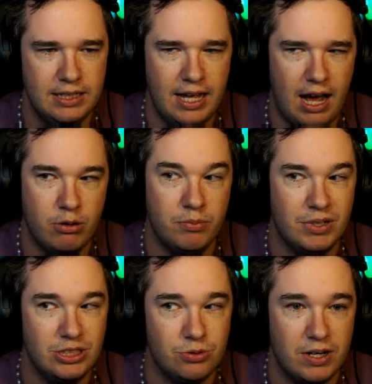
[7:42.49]
I would
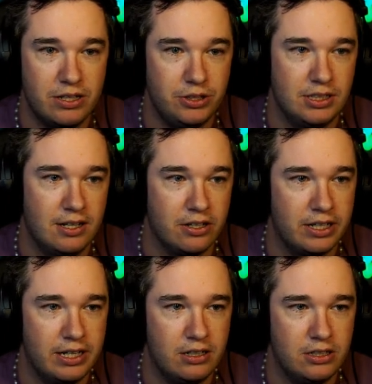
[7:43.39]
much rather use another
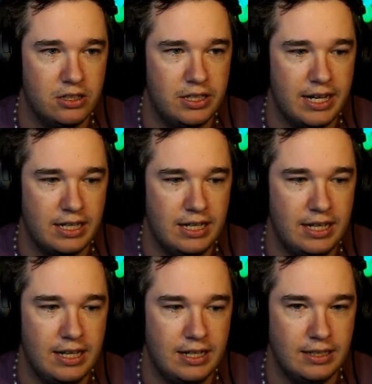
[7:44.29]
character that
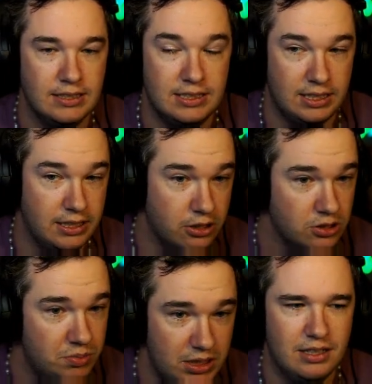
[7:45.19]
can see those
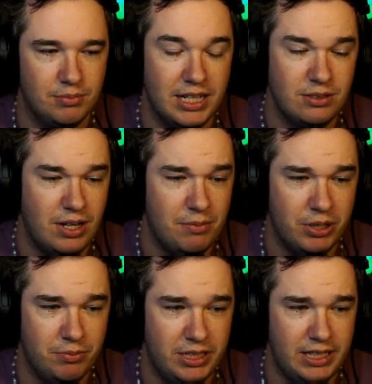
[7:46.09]
people. That's why I put
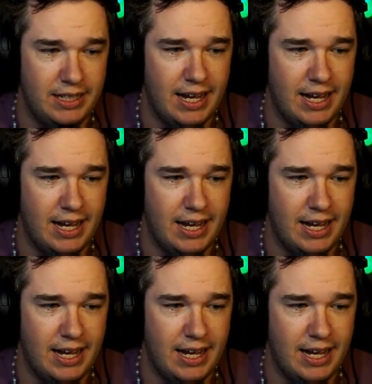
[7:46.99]
him D.